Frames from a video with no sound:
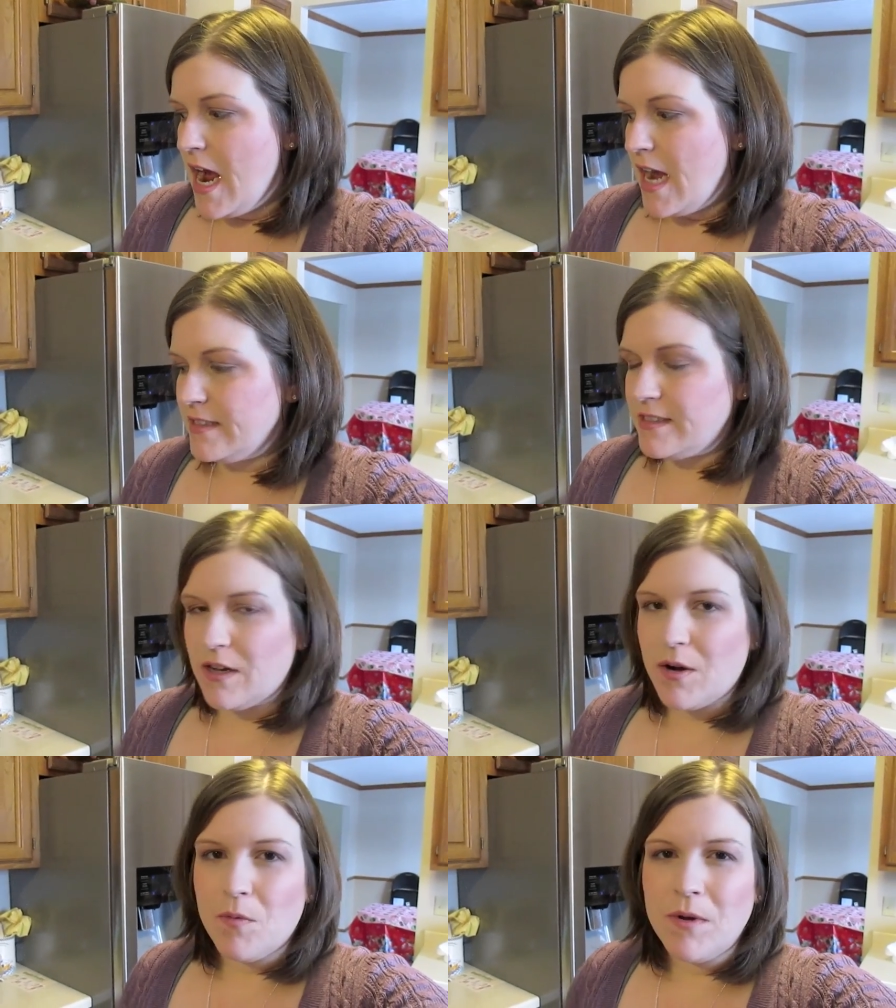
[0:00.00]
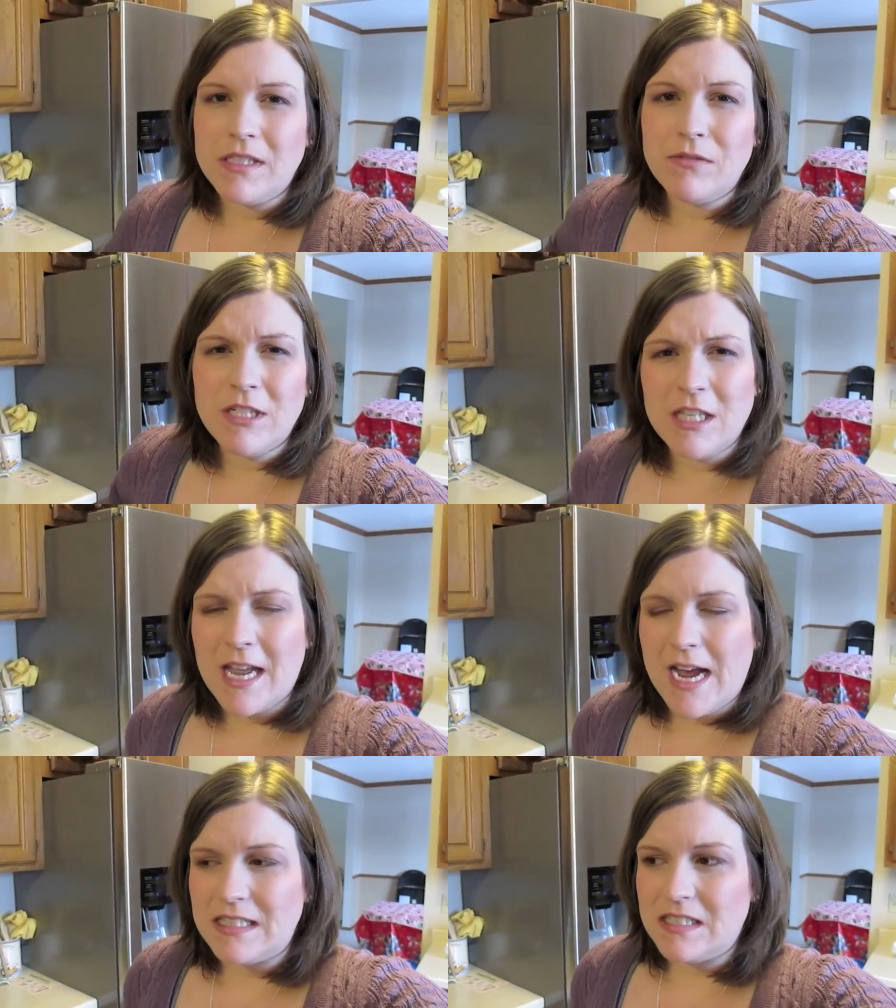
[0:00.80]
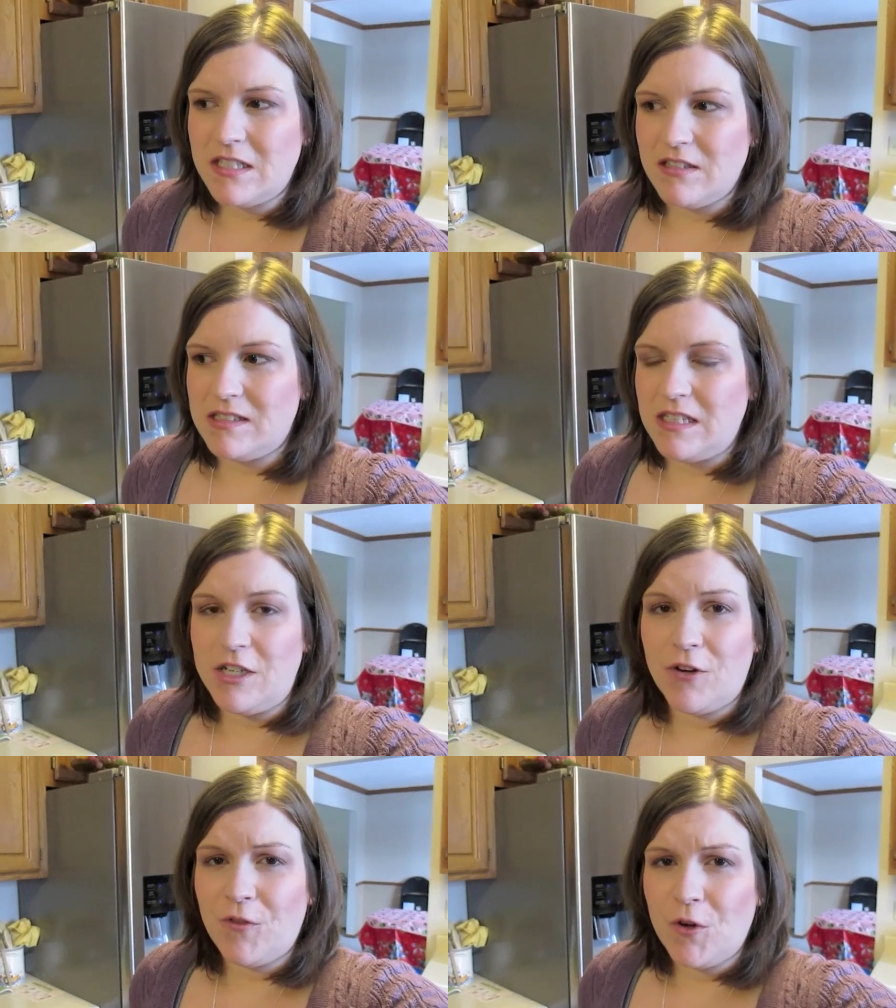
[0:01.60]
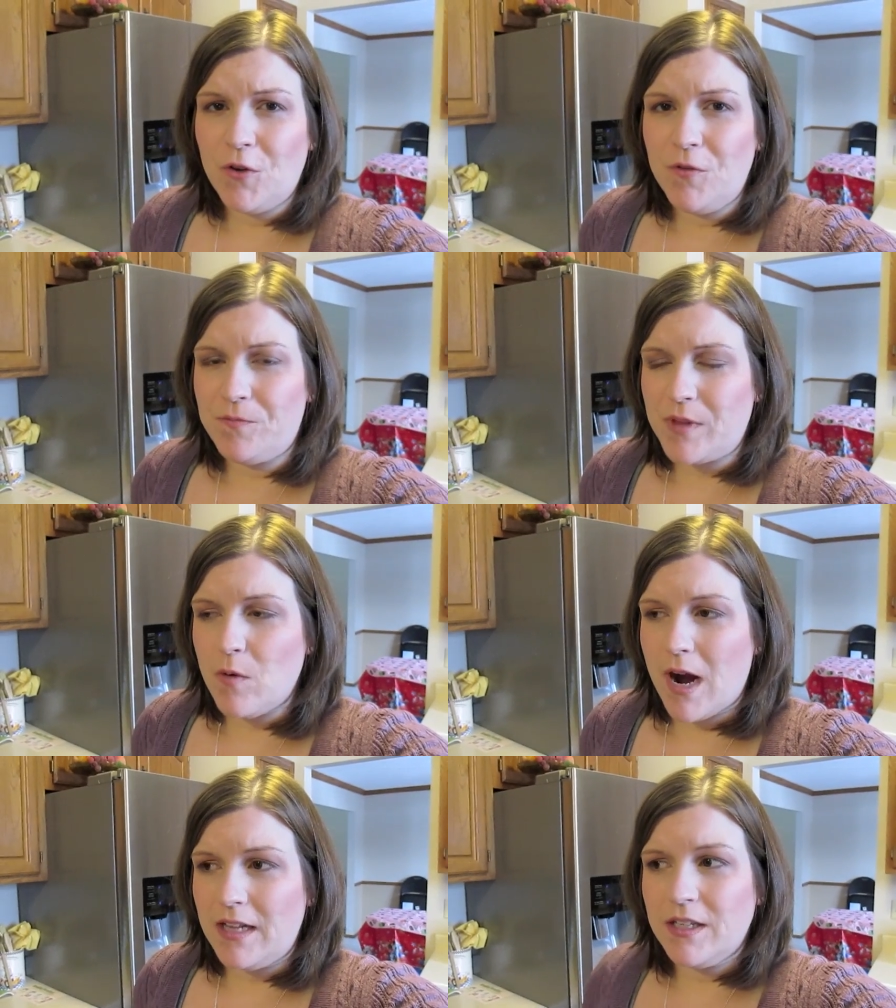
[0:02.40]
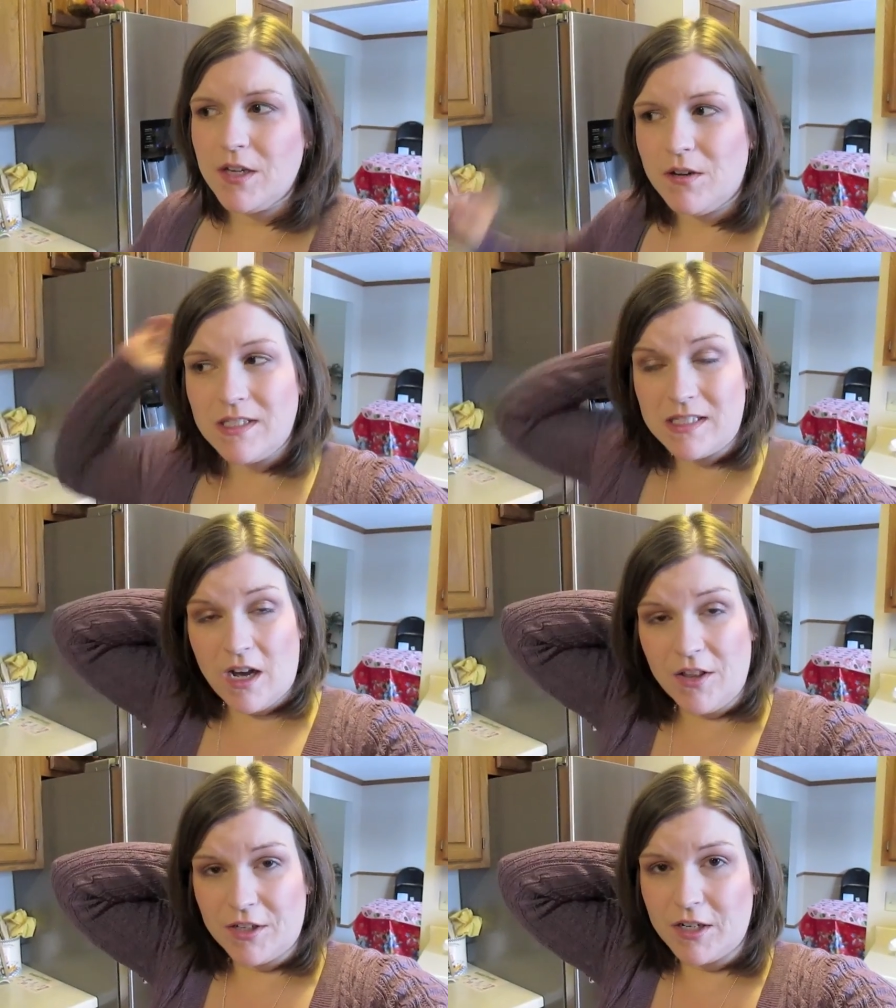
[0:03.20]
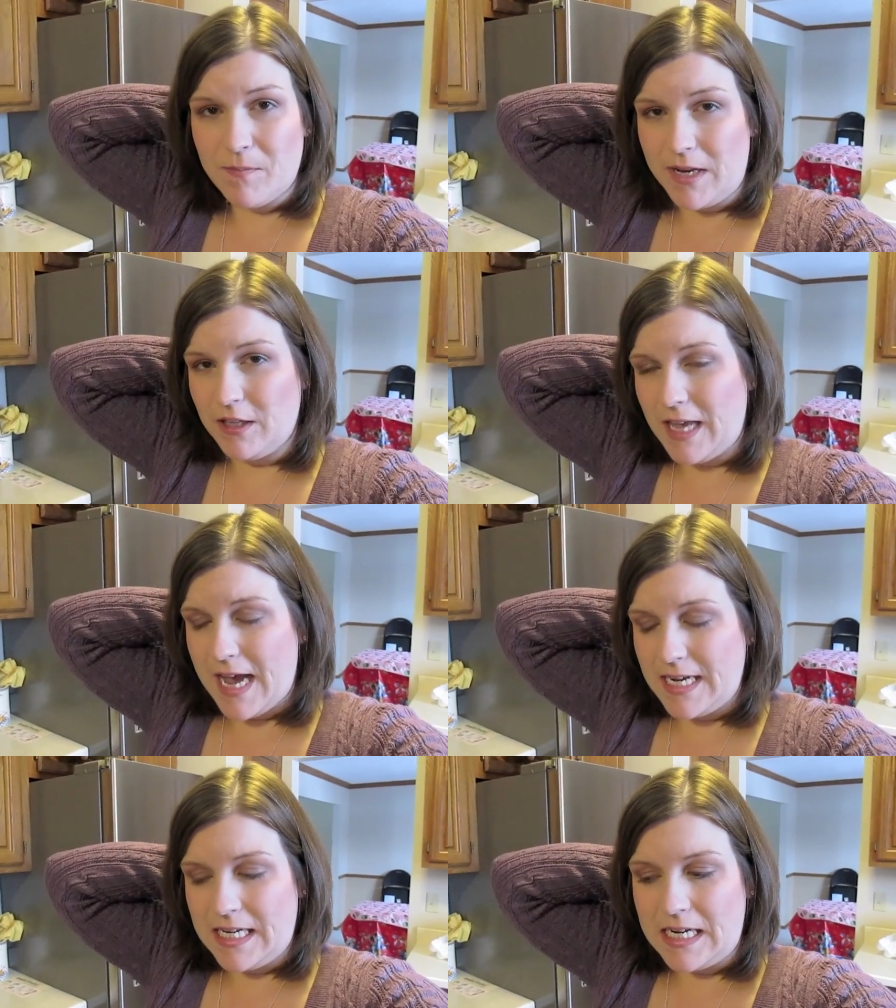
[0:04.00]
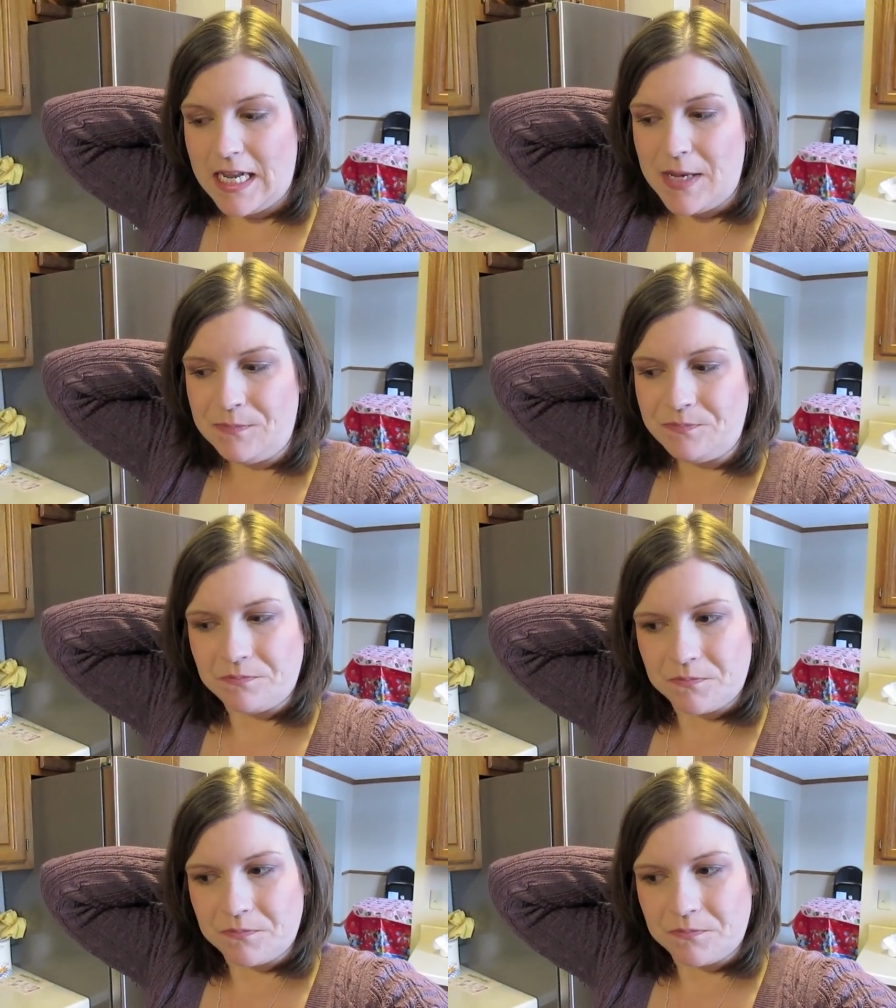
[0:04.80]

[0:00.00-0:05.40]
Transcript: And so we switched the cats to senior food a while ago because the other male cat needed it.